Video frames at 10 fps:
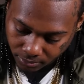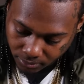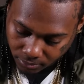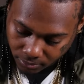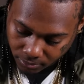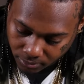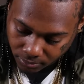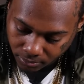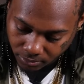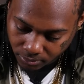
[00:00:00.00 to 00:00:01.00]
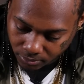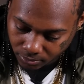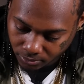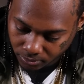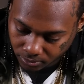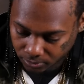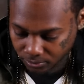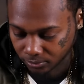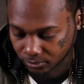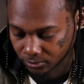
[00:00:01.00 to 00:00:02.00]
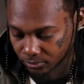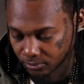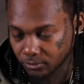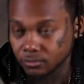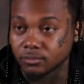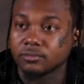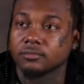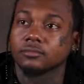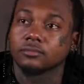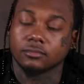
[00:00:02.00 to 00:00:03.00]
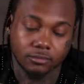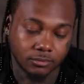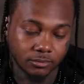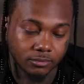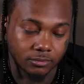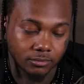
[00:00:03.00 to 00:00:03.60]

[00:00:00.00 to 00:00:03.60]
[no speech]